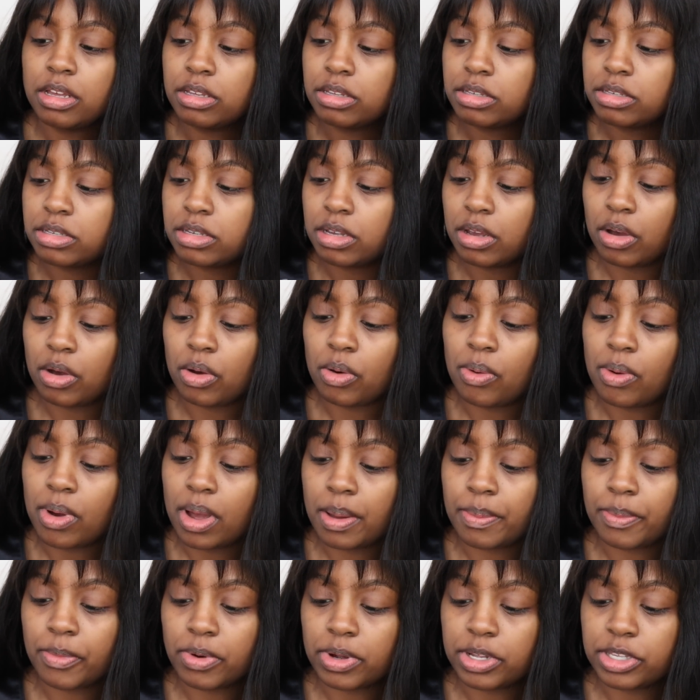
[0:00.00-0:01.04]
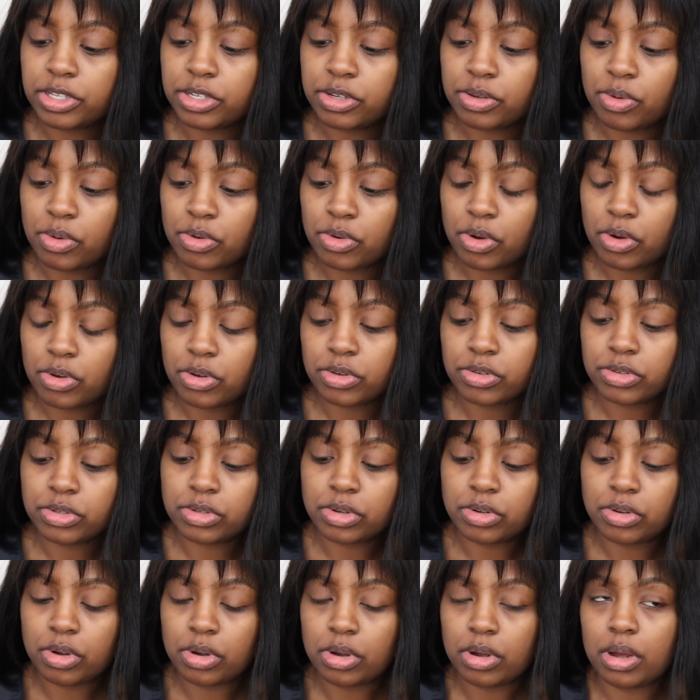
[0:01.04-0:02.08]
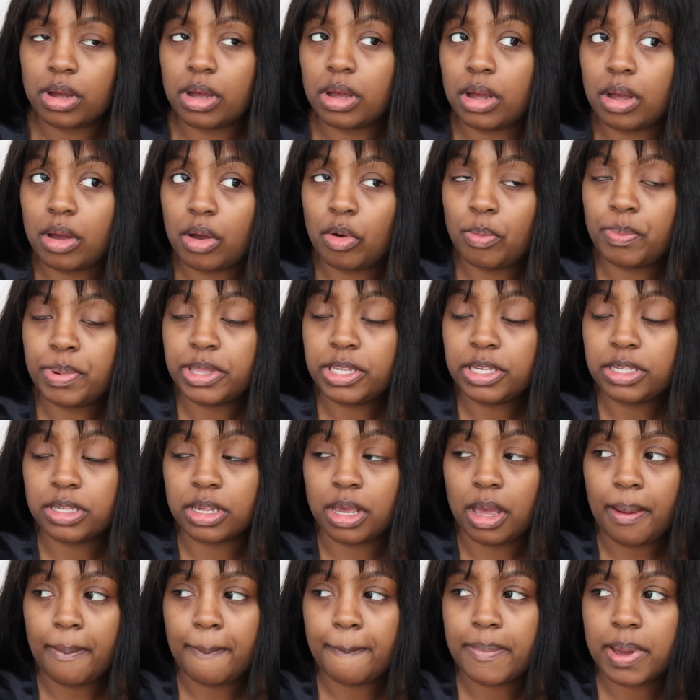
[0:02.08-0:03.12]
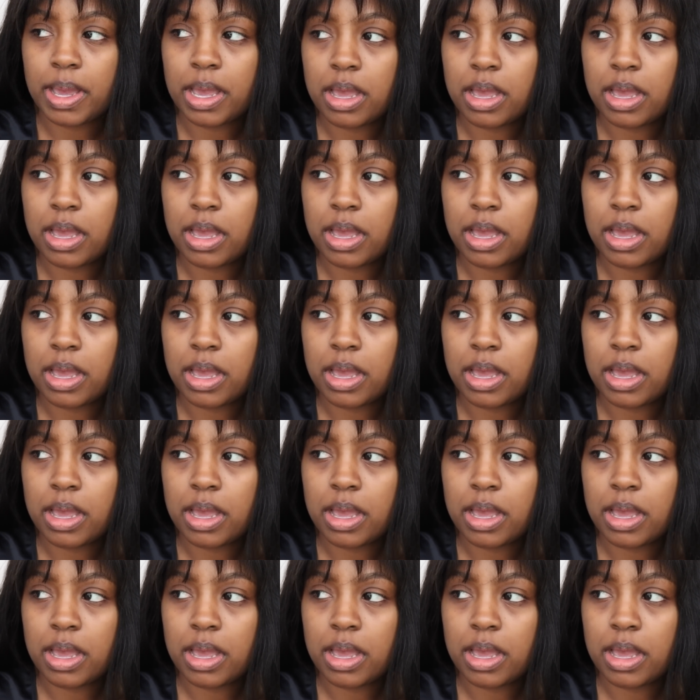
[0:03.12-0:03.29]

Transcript: So I'm going to open this up